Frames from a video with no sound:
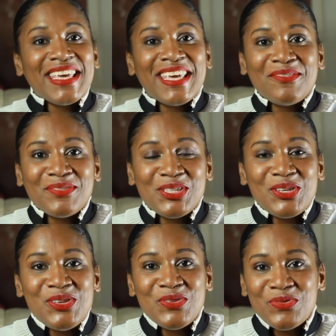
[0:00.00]
gift to
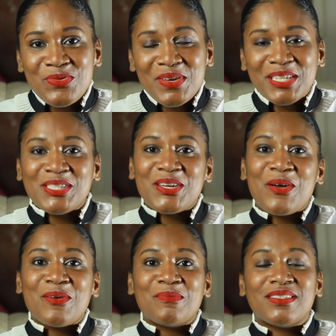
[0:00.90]
you in
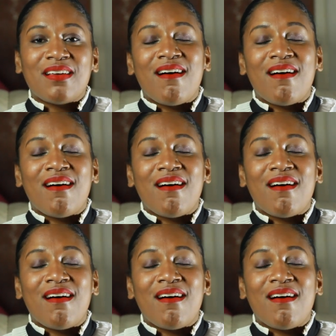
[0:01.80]
terms